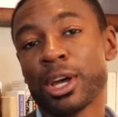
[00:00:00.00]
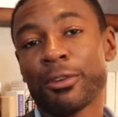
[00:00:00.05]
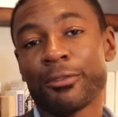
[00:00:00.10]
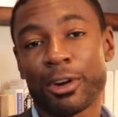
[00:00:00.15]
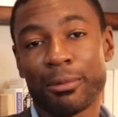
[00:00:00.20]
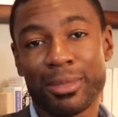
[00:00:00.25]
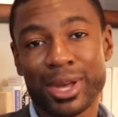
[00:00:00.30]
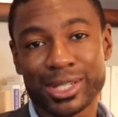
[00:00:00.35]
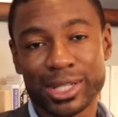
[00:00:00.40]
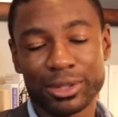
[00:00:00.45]

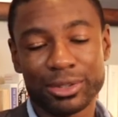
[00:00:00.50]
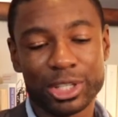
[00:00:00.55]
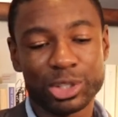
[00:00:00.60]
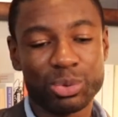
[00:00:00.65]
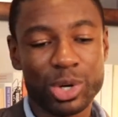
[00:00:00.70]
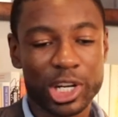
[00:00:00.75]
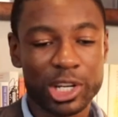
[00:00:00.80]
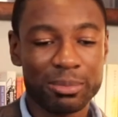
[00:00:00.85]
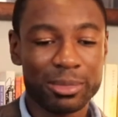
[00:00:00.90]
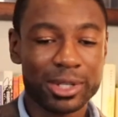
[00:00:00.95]
for making these
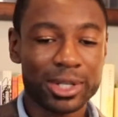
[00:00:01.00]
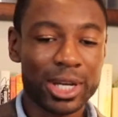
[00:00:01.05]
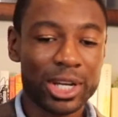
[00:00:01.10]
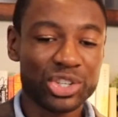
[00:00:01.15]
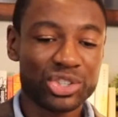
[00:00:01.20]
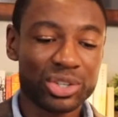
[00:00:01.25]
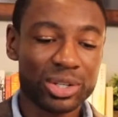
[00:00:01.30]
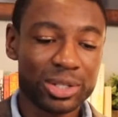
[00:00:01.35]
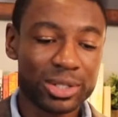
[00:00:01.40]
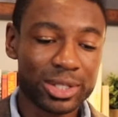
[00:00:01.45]

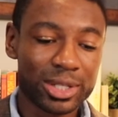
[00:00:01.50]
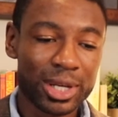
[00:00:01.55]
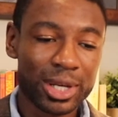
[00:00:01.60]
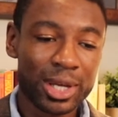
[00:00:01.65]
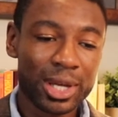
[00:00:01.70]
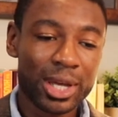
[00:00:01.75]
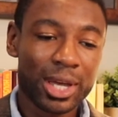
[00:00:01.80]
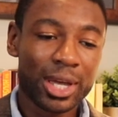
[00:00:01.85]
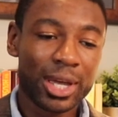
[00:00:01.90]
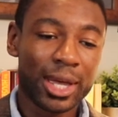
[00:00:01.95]
recommendations
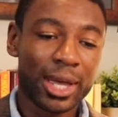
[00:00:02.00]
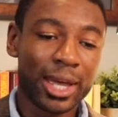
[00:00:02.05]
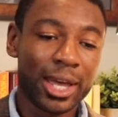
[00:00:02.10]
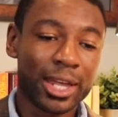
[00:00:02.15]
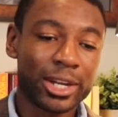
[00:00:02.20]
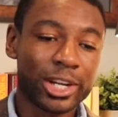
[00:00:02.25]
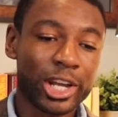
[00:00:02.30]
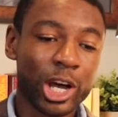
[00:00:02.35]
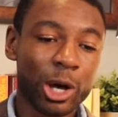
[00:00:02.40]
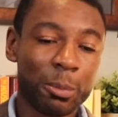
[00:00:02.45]

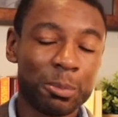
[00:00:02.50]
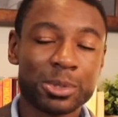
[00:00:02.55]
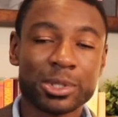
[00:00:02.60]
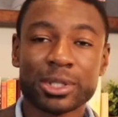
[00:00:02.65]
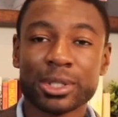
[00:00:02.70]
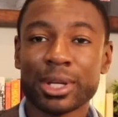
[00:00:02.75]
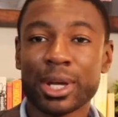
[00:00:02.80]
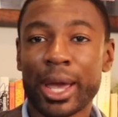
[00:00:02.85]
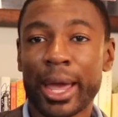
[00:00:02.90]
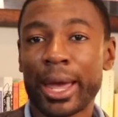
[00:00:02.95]
and
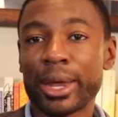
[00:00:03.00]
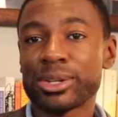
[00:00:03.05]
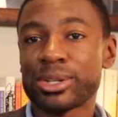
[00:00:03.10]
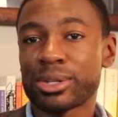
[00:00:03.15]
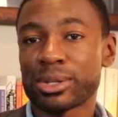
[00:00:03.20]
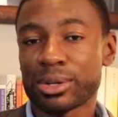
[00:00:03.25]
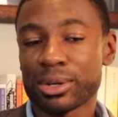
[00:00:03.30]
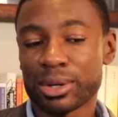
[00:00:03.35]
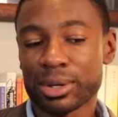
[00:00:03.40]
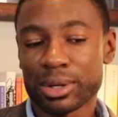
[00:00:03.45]
helps
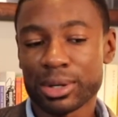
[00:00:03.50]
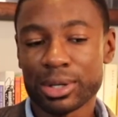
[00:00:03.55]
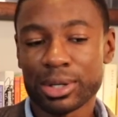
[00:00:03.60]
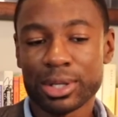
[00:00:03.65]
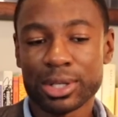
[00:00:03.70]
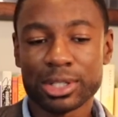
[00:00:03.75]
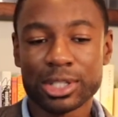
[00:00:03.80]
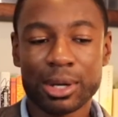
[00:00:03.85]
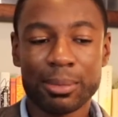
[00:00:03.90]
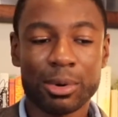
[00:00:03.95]
answer
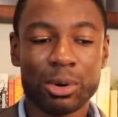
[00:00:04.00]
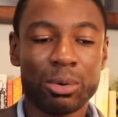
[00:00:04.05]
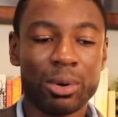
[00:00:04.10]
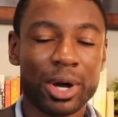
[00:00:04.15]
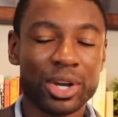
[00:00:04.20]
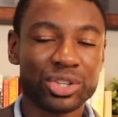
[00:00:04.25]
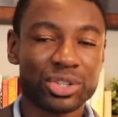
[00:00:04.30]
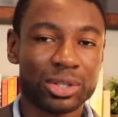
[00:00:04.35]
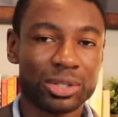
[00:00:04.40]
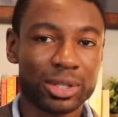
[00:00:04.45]
some
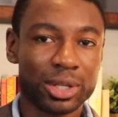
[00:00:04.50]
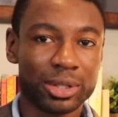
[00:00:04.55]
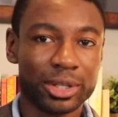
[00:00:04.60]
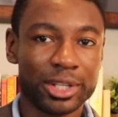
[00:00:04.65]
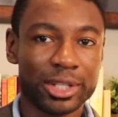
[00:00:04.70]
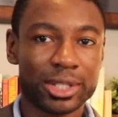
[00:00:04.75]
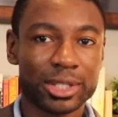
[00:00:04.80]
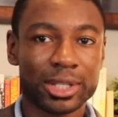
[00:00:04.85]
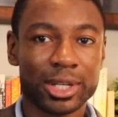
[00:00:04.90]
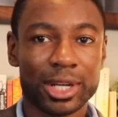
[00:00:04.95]
questions, at
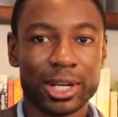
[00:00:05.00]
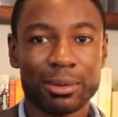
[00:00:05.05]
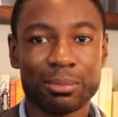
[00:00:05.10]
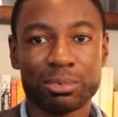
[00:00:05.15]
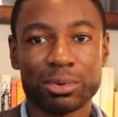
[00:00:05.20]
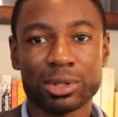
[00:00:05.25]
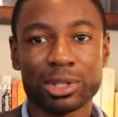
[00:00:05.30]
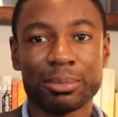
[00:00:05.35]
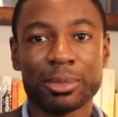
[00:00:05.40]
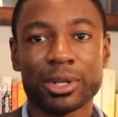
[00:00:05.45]
least
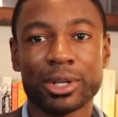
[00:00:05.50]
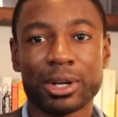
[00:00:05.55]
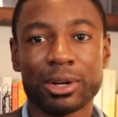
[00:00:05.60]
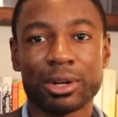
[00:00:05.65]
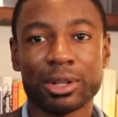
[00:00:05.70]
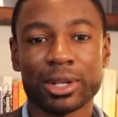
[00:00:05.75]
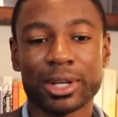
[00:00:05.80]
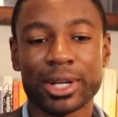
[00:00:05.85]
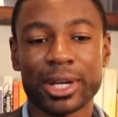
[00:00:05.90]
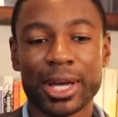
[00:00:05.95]

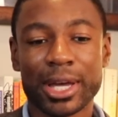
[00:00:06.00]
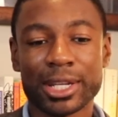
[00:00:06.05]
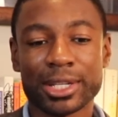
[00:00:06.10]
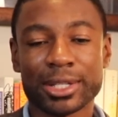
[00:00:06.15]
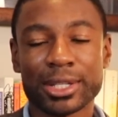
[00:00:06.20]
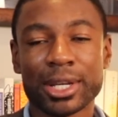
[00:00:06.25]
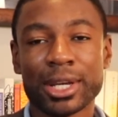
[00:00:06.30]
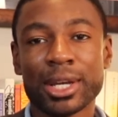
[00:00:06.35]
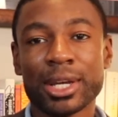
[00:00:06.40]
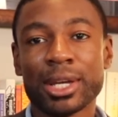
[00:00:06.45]
preliminarily,
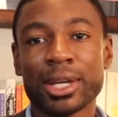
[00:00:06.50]
as